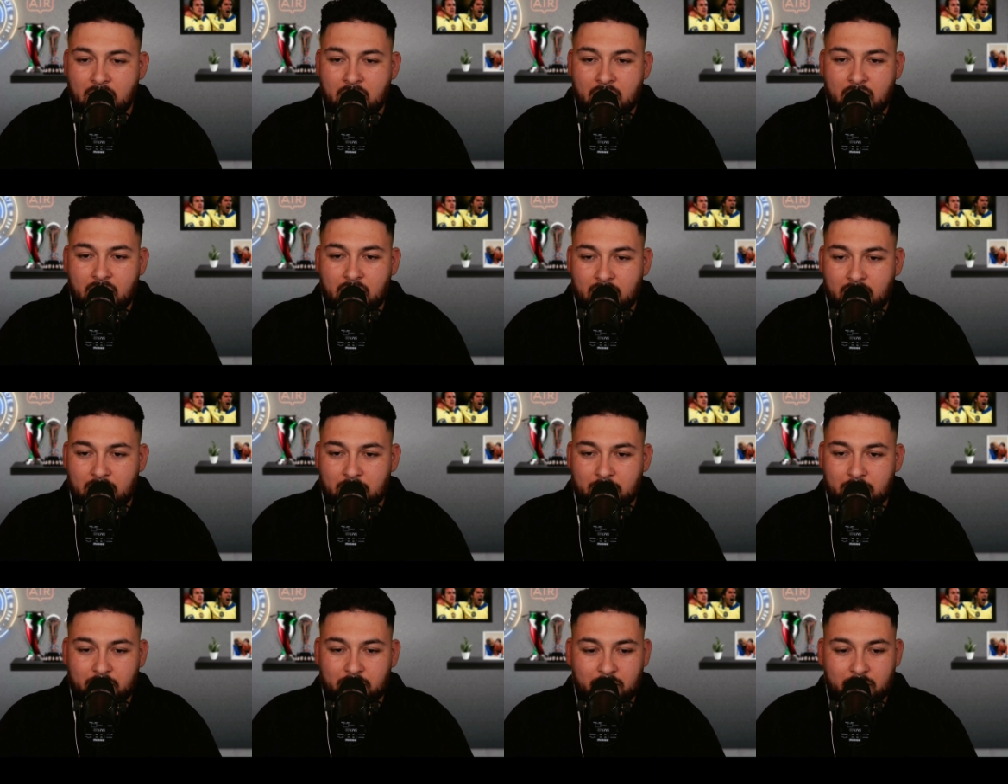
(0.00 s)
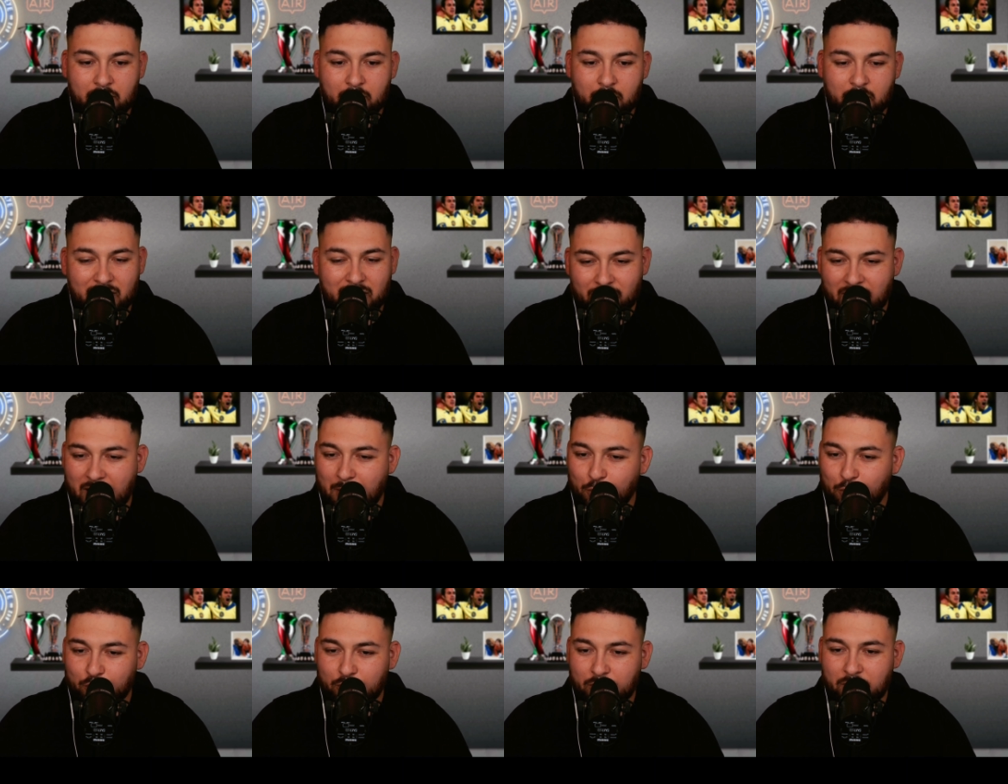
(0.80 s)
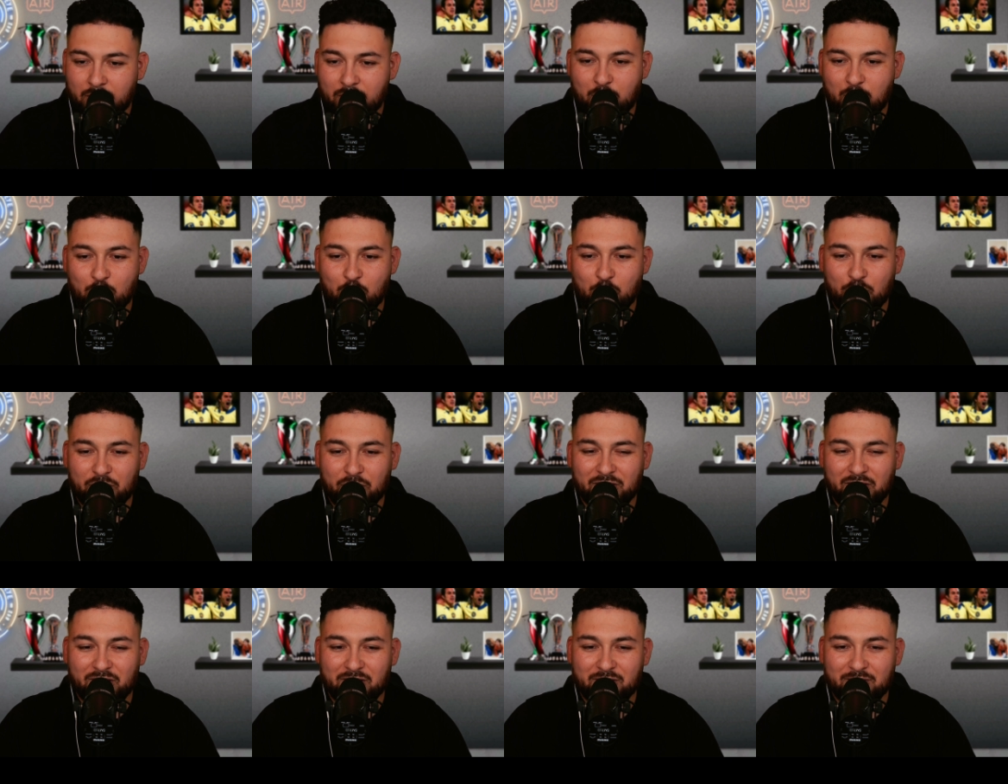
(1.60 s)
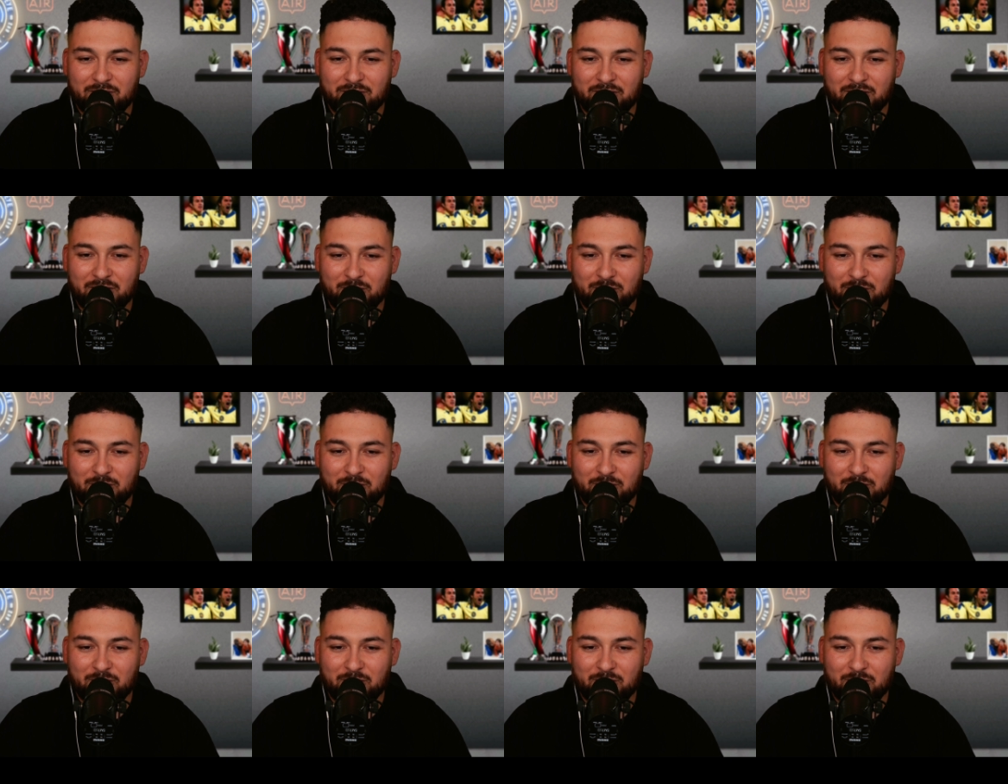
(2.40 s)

But I rambled more than enough.